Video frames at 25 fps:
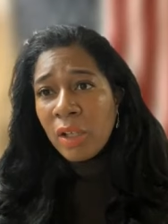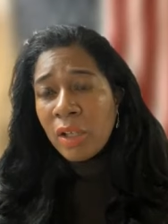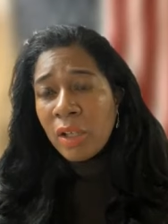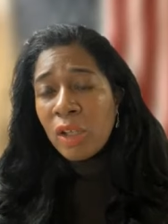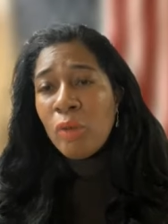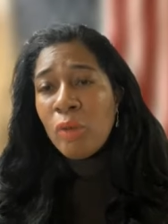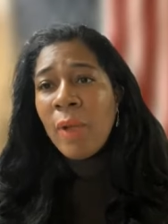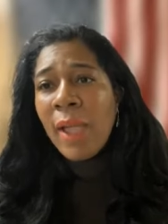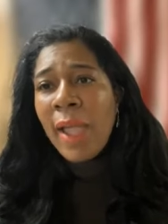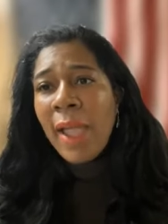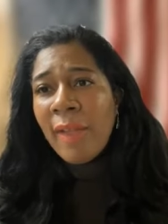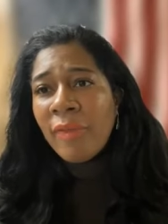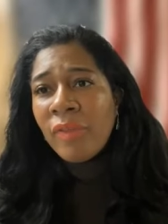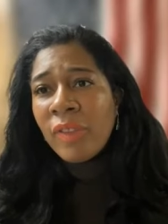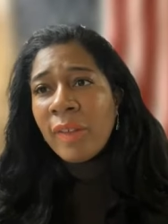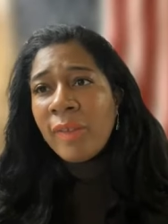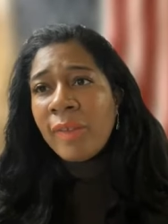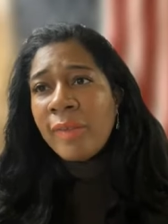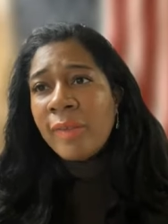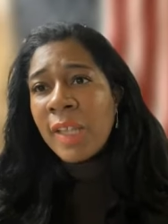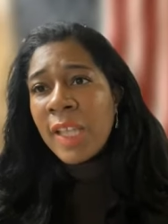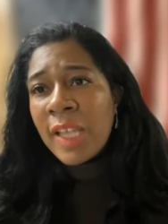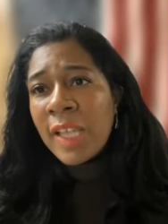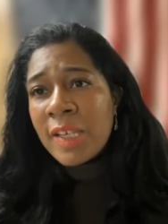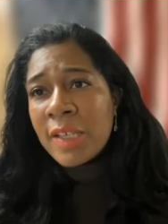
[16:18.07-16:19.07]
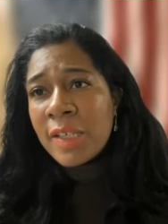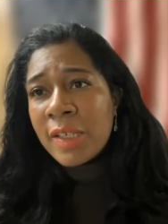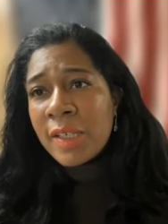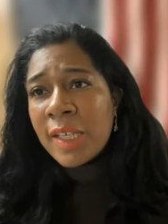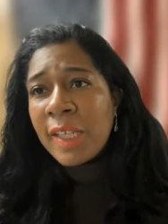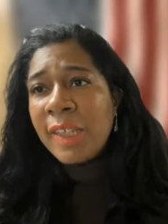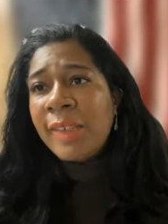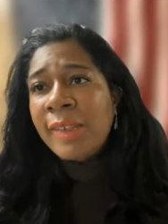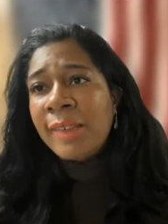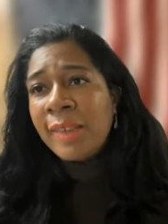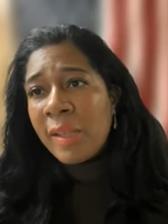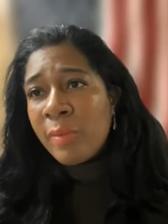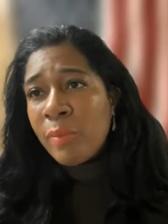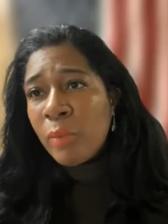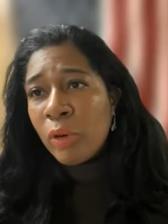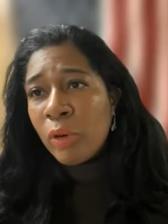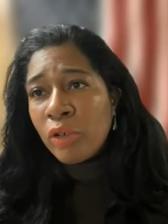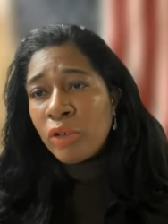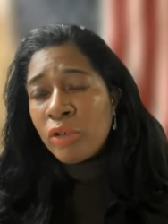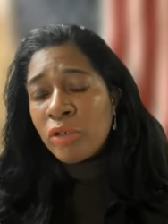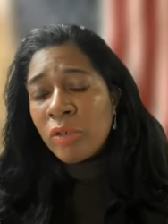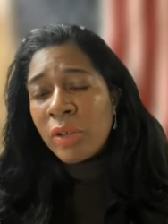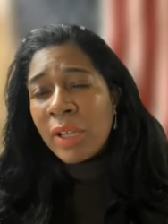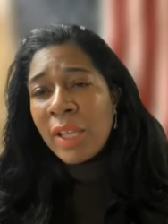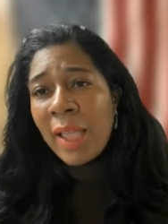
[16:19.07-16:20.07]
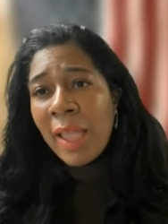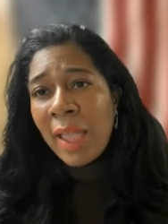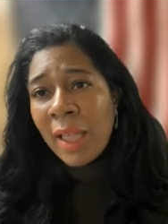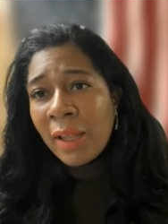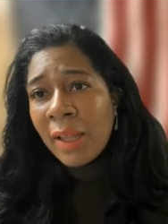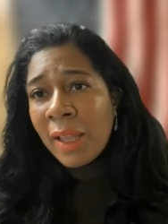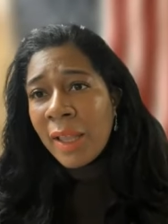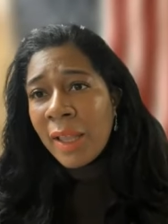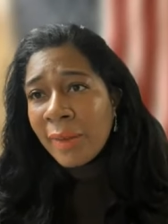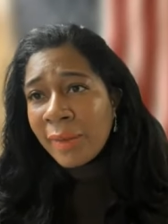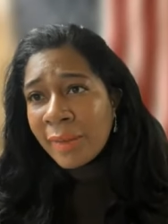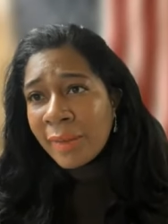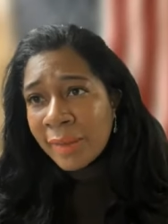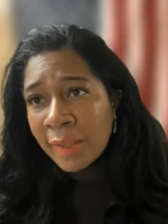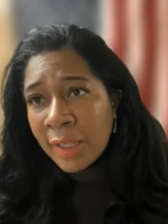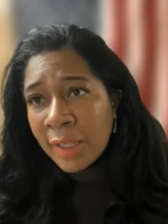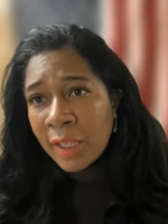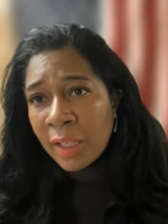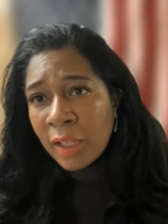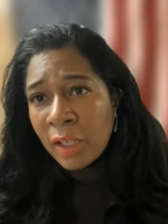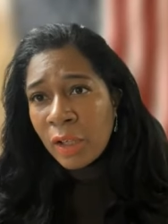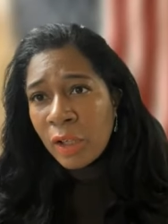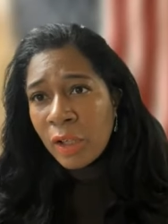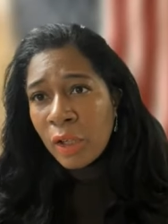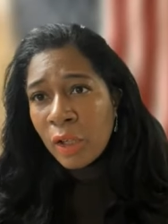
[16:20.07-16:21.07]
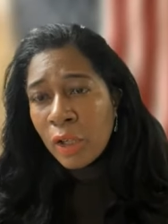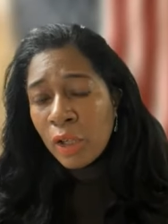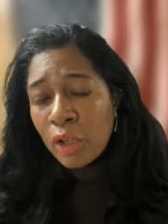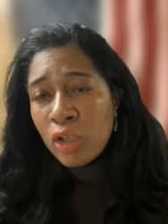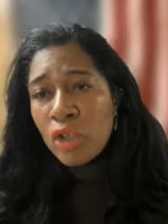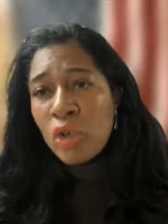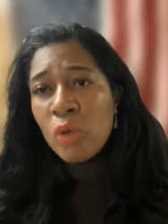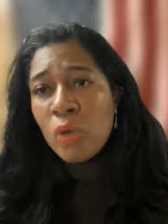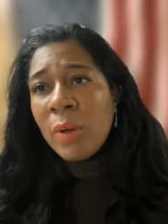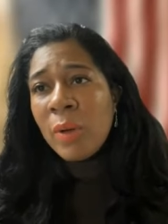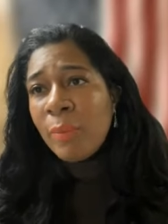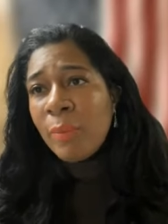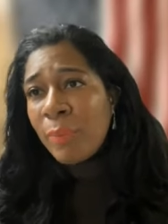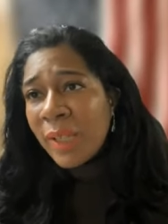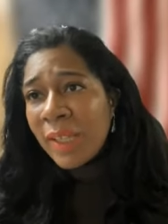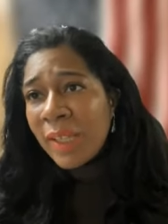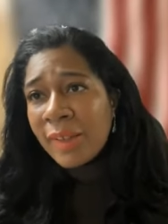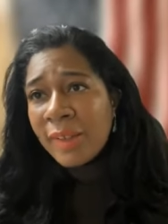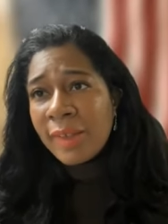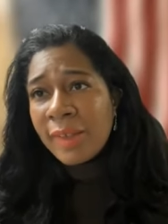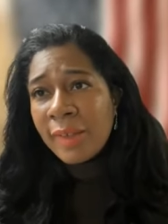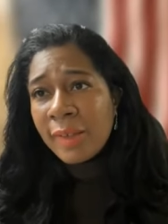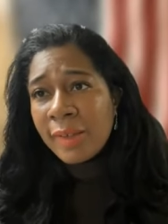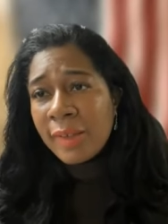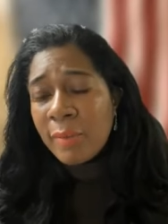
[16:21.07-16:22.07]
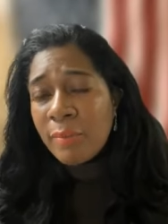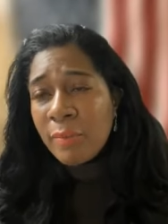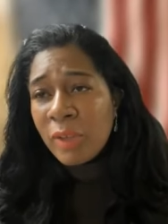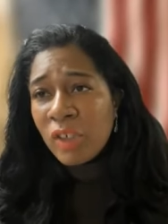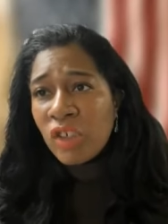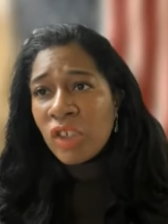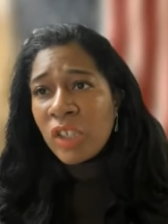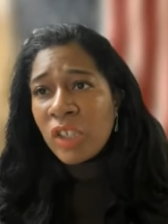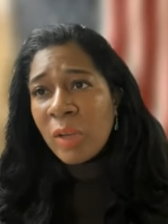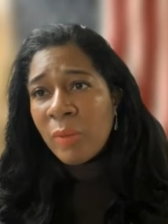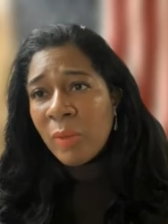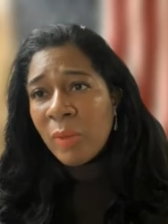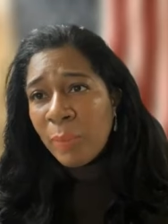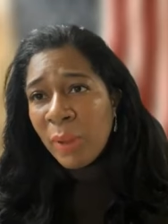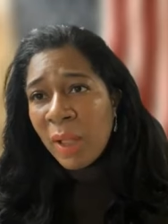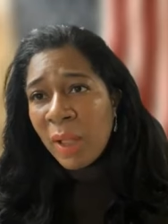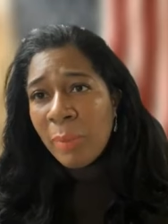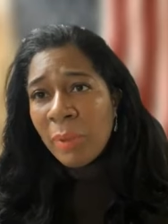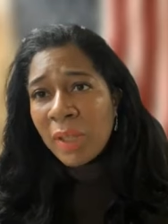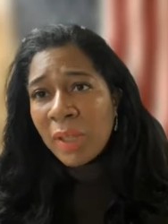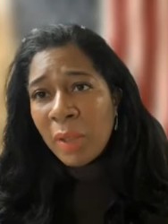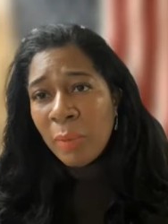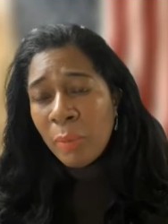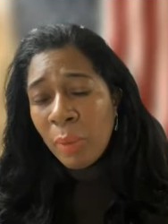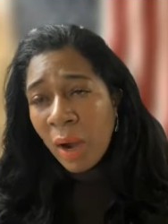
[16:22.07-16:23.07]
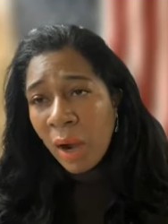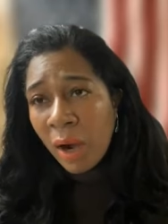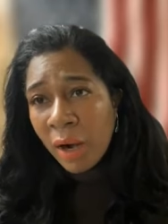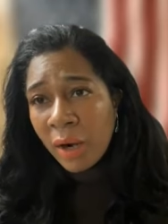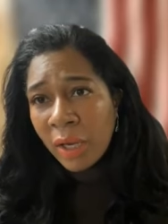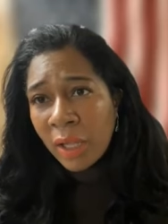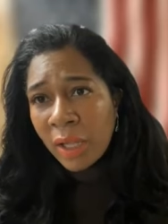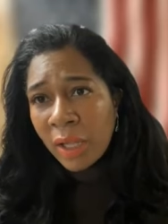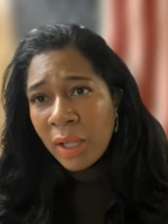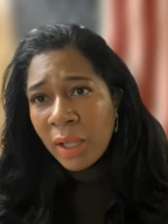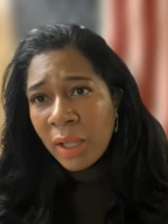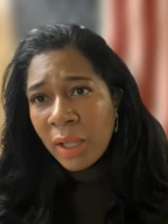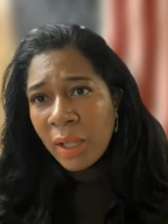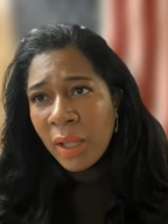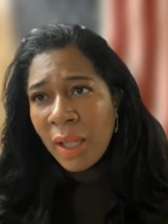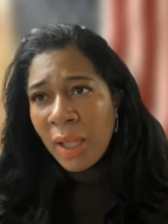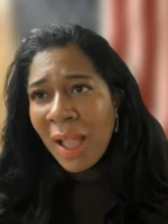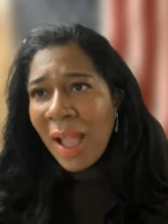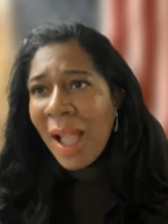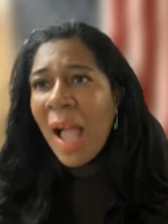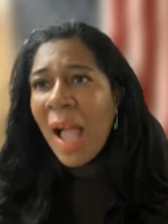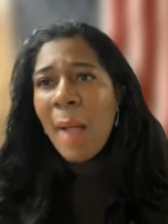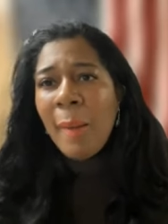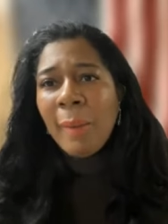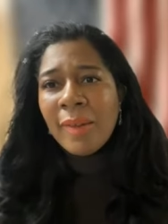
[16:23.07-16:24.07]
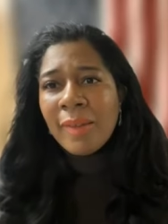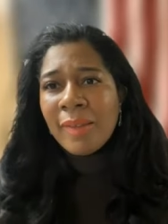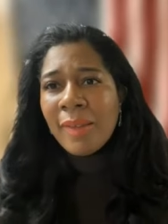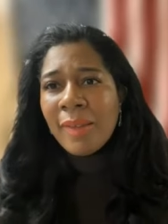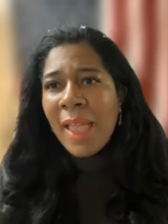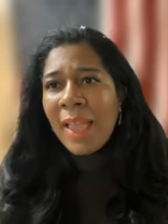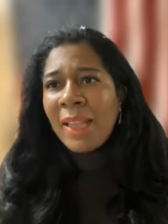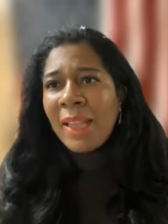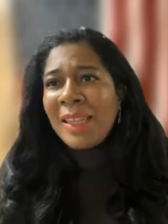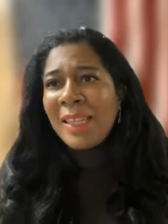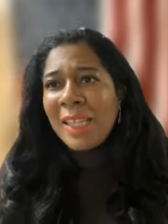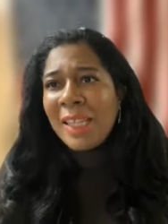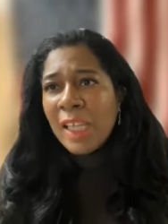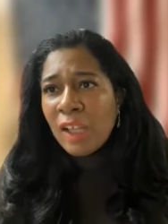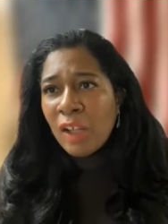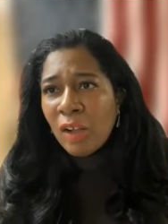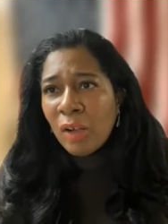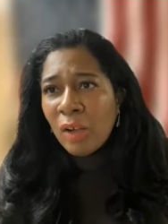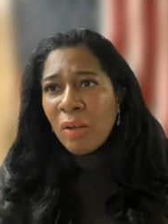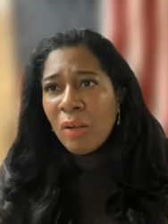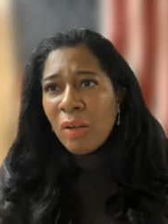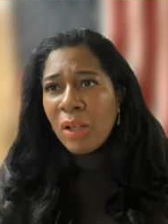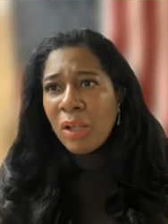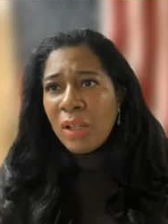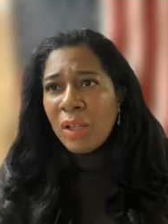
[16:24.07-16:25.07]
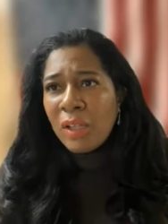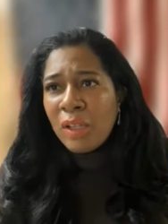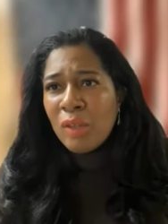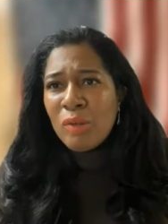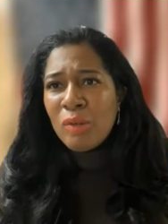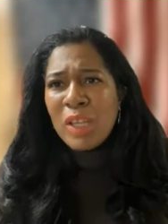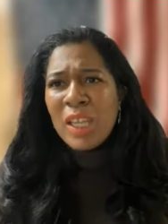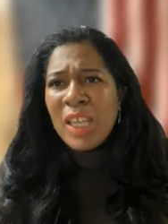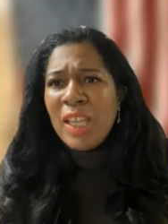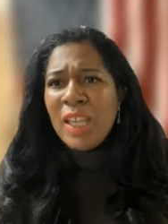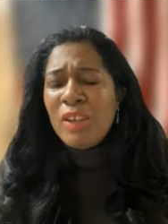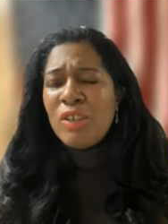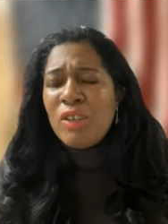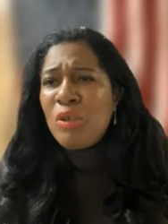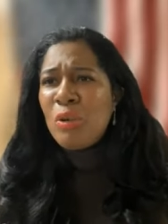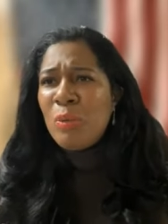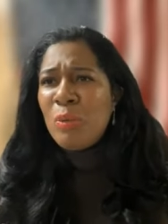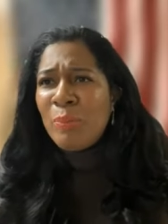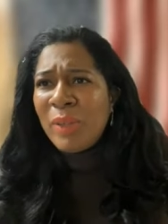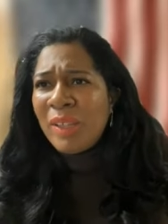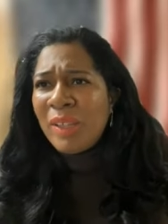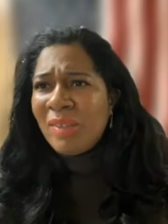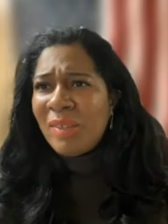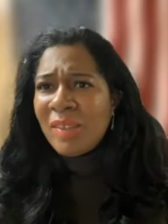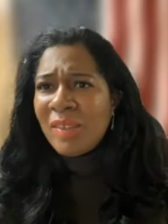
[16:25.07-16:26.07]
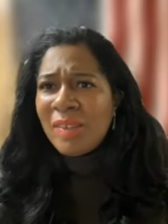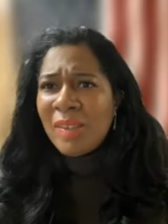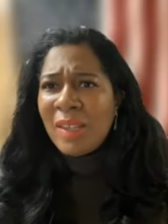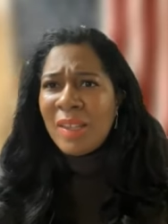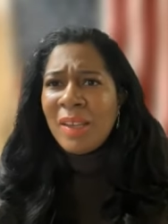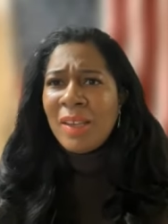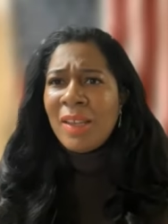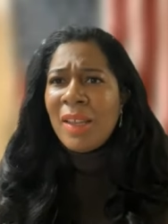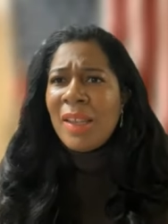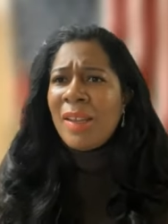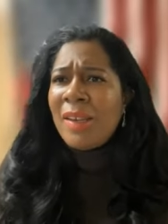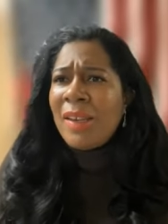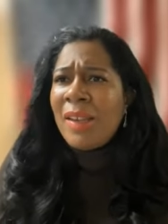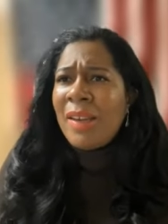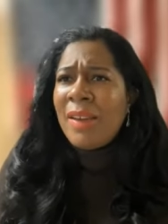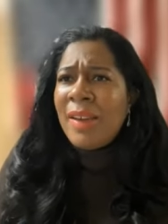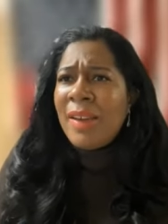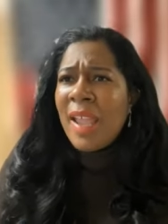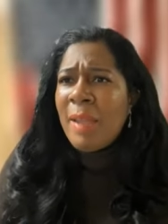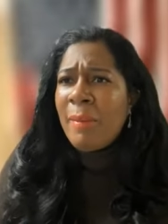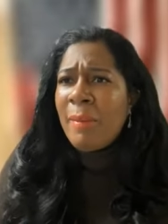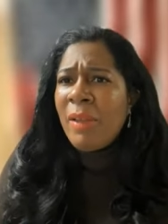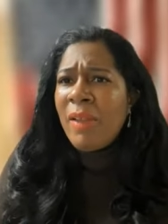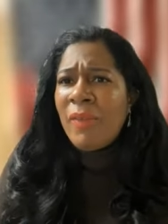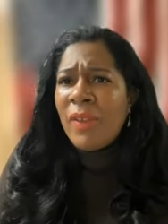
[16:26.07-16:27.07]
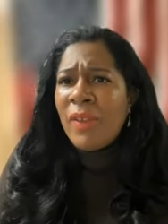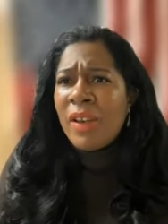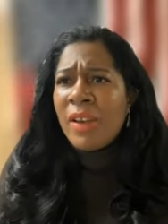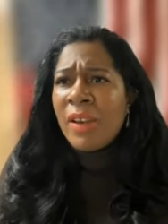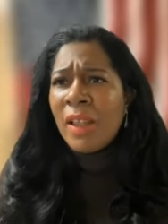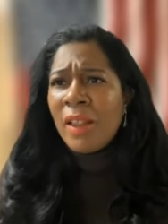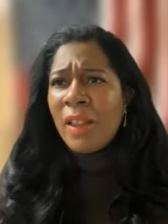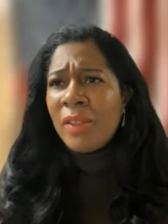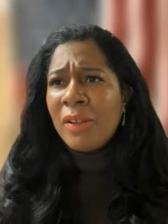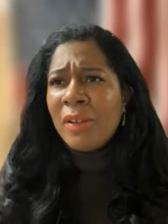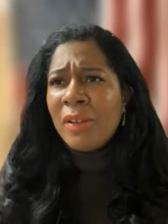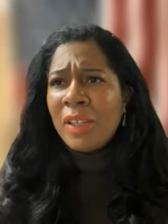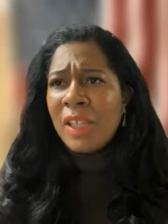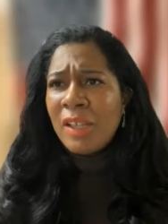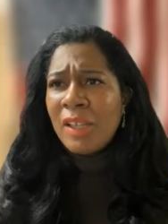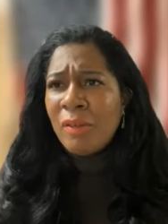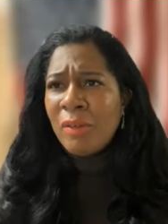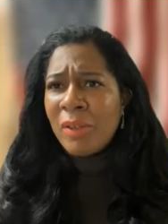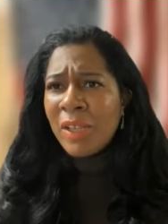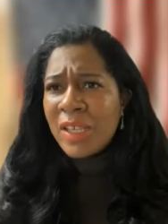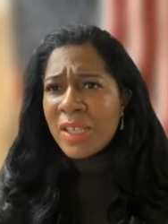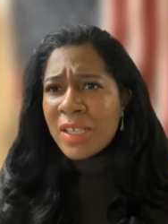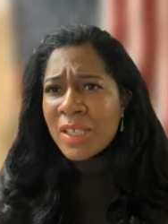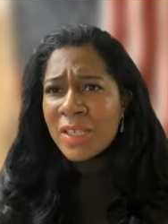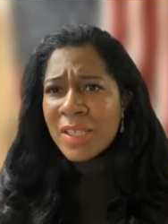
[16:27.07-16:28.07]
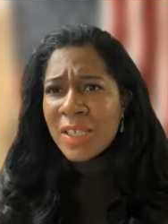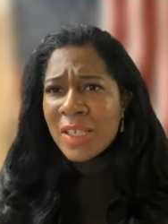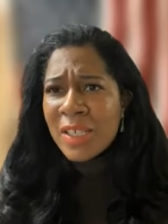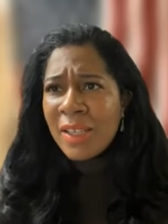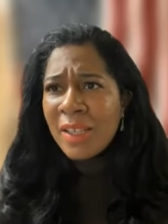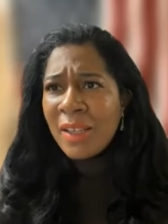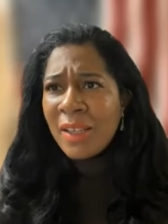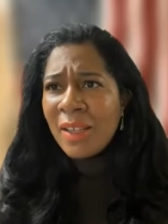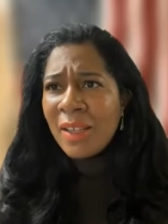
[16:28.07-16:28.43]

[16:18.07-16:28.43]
You have this entity, Seymour Street L L C, doing business as the Michigan Republican Party. How is that legal? You can't do business in, a, in the name of another legal entity.